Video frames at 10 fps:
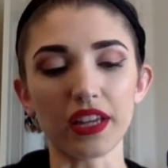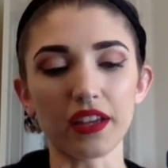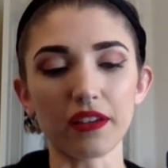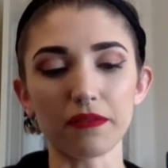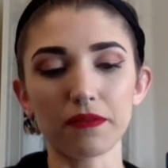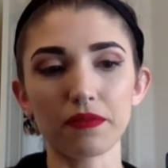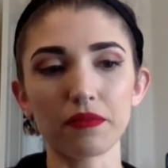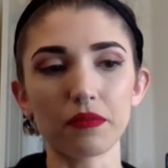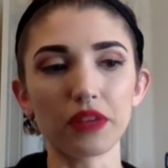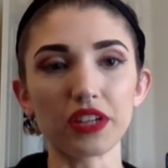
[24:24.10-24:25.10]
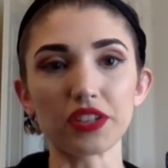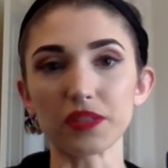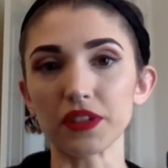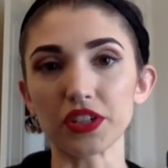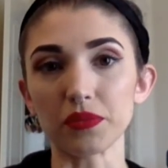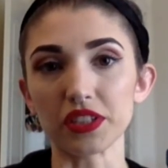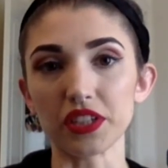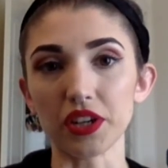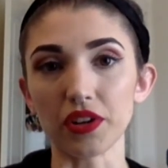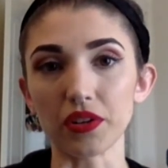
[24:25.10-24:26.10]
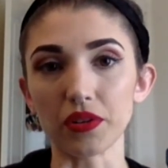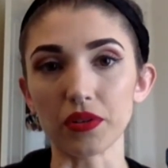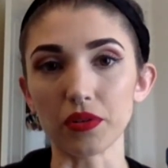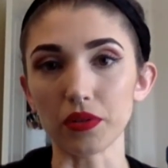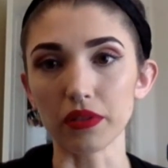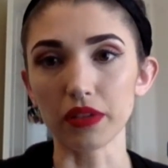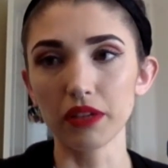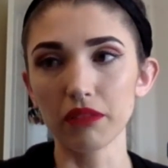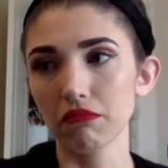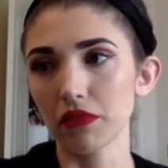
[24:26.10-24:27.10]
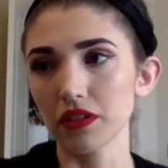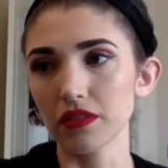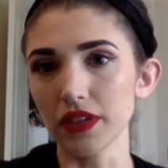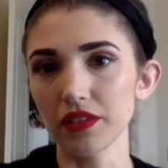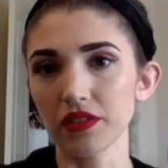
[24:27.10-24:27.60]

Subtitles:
if we just finish the material early, then it's fine.